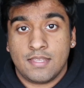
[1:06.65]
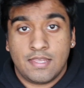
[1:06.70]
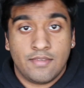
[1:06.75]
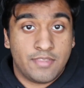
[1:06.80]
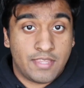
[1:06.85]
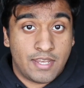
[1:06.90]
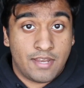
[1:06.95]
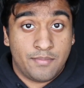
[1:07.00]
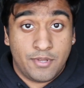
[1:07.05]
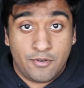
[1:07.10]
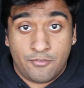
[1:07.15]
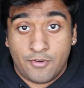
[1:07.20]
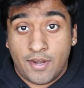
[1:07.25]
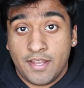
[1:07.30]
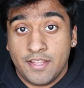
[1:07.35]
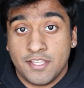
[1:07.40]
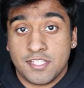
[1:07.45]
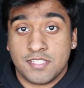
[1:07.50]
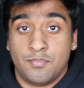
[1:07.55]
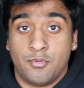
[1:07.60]
Given that I've been
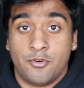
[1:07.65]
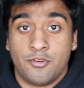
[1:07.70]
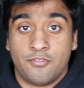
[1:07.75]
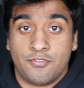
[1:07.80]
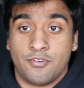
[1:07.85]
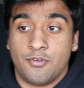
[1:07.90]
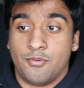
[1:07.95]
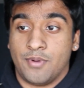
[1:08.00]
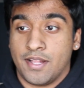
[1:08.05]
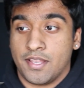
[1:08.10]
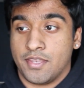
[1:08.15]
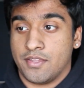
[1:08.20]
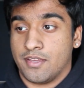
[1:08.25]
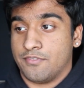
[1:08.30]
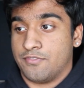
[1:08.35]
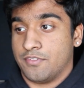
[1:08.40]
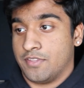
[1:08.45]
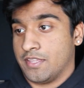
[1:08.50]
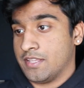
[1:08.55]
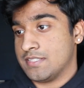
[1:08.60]
riding this board for a while now,
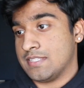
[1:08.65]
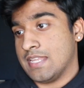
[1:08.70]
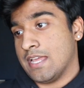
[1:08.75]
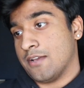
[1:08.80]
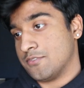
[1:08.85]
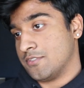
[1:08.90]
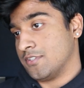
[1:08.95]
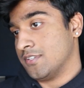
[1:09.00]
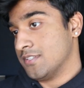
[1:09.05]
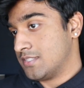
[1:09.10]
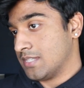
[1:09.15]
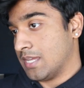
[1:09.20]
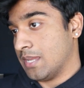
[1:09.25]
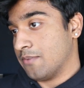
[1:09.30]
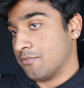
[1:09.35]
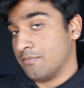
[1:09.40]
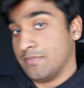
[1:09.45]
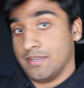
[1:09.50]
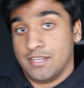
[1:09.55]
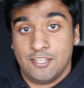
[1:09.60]
I feel like now is a good time
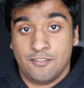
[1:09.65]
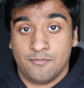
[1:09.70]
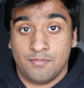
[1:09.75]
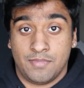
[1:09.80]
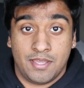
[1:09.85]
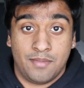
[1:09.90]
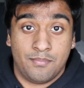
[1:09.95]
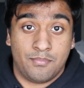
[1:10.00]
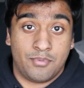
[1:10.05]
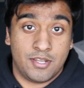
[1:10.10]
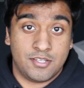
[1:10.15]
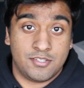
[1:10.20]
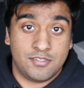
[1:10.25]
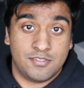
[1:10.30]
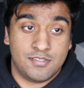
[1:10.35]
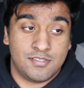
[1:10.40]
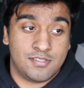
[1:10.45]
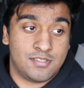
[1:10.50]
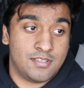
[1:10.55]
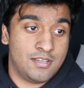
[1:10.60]
for me to give my
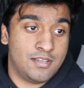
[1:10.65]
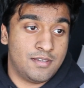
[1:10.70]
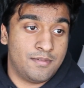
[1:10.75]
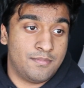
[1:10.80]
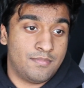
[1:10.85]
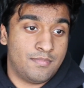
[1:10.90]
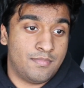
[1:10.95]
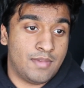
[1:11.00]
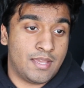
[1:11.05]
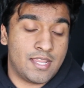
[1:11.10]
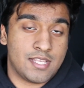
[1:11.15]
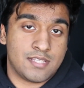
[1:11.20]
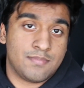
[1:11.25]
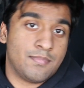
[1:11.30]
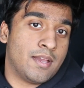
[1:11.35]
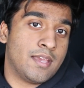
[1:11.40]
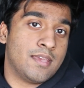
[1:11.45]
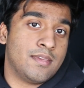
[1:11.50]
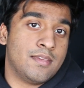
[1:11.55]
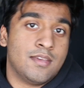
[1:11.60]
impressions, I guess
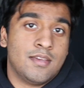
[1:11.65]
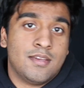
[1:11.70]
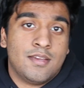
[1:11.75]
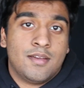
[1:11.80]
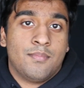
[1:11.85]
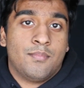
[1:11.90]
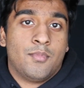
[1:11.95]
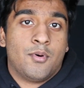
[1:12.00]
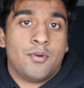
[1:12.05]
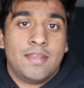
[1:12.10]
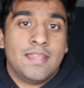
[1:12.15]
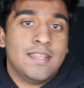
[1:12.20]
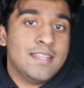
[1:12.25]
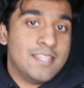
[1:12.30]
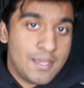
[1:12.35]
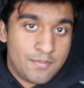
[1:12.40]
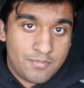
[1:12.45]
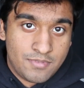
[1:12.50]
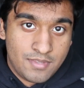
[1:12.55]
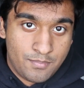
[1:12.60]
my more
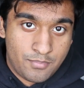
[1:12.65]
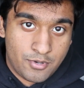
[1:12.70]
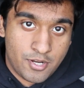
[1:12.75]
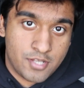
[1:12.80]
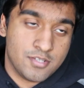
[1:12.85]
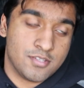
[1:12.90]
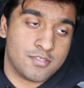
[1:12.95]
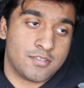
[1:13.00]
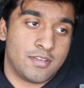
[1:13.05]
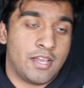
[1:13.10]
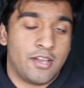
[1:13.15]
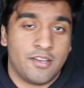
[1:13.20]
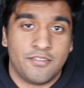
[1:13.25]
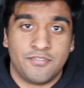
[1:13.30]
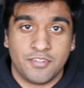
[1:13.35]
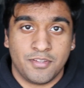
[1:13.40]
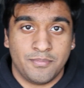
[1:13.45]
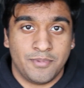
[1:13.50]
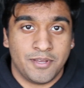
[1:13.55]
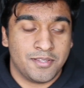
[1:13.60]
in-depth impressions on how I
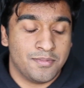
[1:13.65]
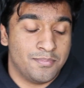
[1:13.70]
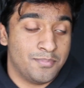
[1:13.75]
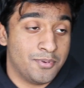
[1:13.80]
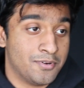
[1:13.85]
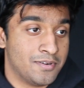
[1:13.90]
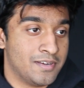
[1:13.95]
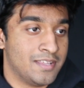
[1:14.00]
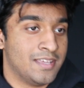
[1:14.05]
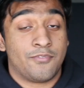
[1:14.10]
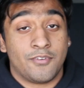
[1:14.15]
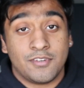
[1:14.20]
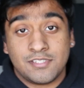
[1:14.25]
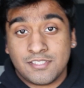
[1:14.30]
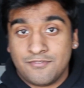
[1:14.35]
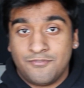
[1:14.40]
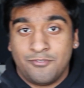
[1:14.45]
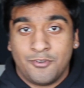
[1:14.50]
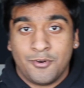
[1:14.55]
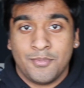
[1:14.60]
feel about the board. First
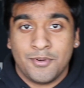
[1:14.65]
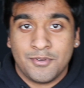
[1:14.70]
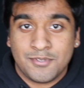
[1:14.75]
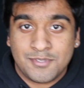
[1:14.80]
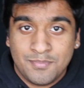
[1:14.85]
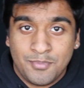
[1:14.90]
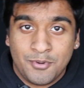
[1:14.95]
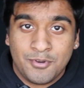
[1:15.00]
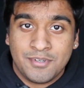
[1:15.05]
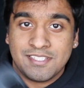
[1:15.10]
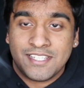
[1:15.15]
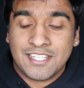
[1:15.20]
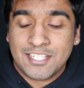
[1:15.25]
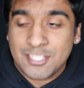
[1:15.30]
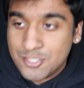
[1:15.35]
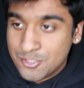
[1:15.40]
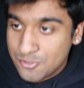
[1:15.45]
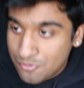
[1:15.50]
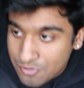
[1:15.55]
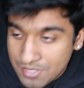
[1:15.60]
and foremost, the board is
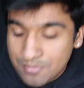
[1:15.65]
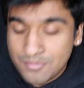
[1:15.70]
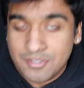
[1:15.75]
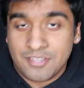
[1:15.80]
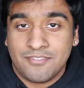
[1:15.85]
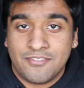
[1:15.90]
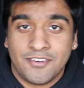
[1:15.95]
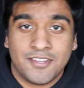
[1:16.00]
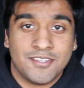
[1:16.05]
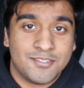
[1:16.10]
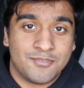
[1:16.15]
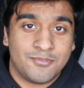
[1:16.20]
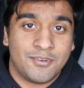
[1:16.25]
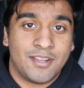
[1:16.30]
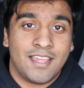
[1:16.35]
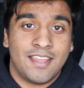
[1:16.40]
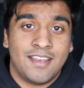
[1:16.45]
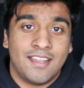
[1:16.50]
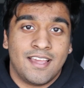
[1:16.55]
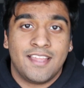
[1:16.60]
extremely fun to
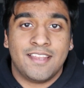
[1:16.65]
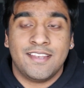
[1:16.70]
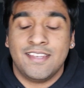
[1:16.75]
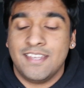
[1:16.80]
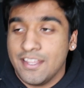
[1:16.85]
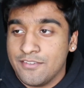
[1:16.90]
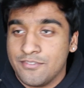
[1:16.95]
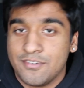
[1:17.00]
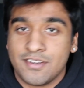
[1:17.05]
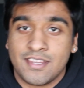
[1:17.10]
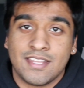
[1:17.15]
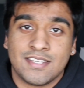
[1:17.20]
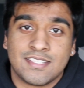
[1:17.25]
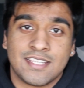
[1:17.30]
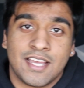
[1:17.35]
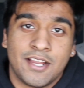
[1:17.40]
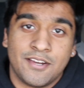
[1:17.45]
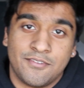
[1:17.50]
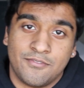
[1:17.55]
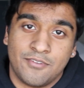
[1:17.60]
ride. I never get
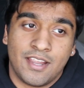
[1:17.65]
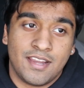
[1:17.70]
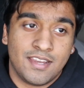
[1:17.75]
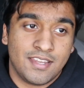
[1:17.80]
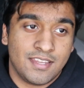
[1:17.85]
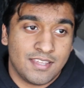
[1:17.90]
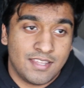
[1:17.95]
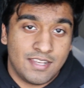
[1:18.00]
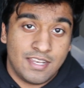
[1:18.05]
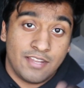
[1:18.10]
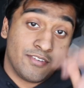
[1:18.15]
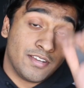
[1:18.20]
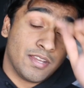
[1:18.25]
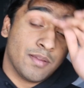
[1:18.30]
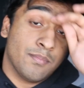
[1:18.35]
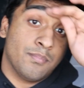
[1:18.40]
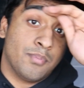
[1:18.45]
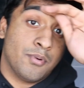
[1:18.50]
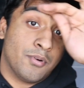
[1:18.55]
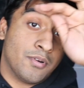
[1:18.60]
tired of riding it, I never
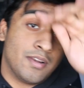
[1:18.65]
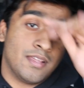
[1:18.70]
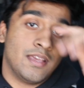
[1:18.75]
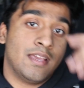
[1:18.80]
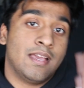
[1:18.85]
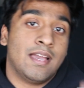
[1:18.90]
get bored.